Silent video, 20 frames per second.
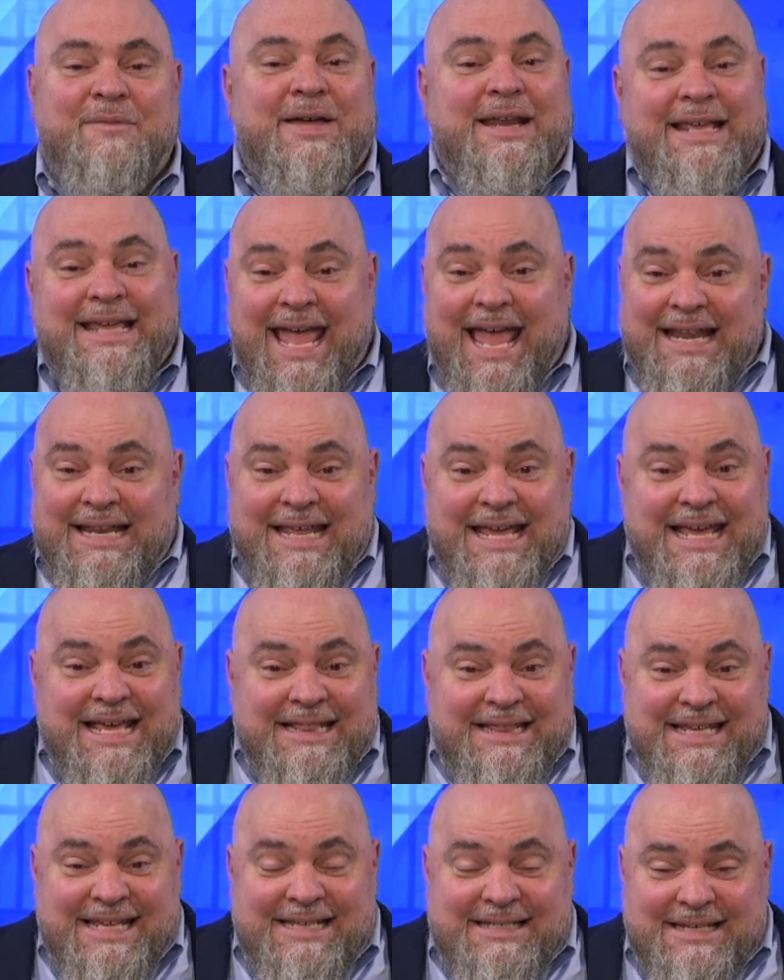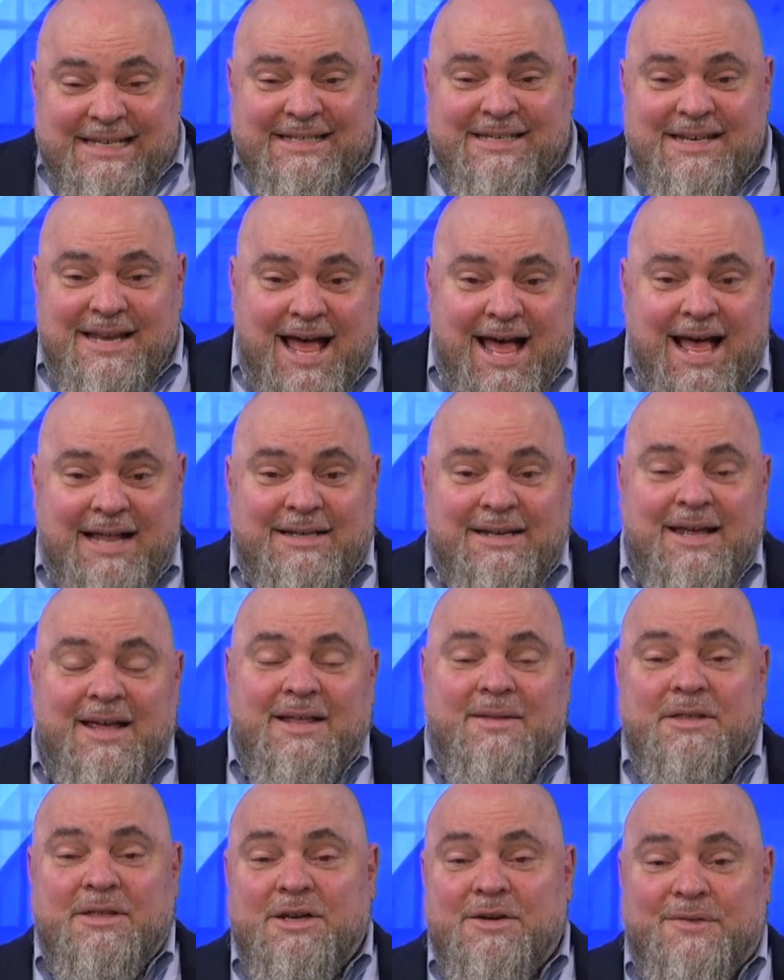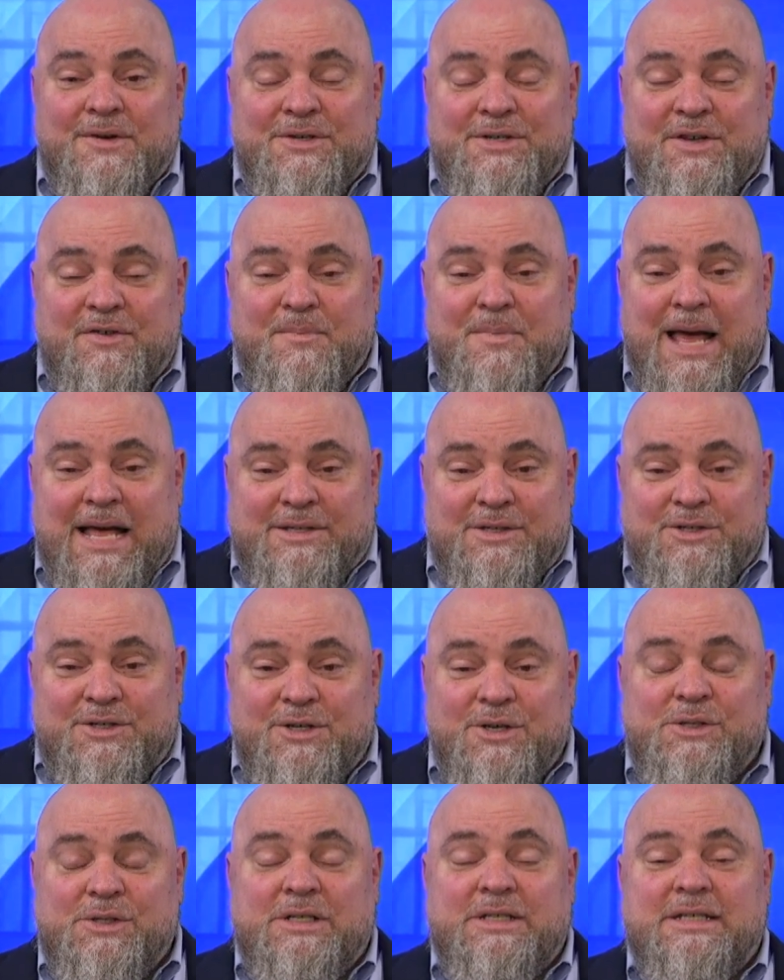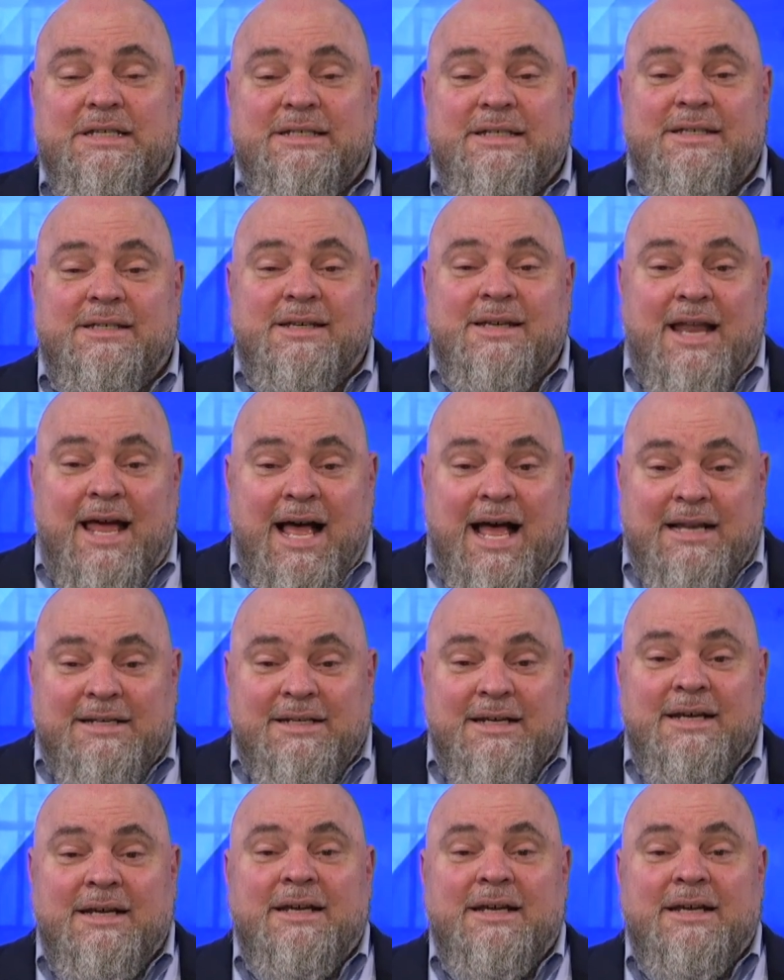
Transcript: And again, this is not the University of Massachusetts. This is not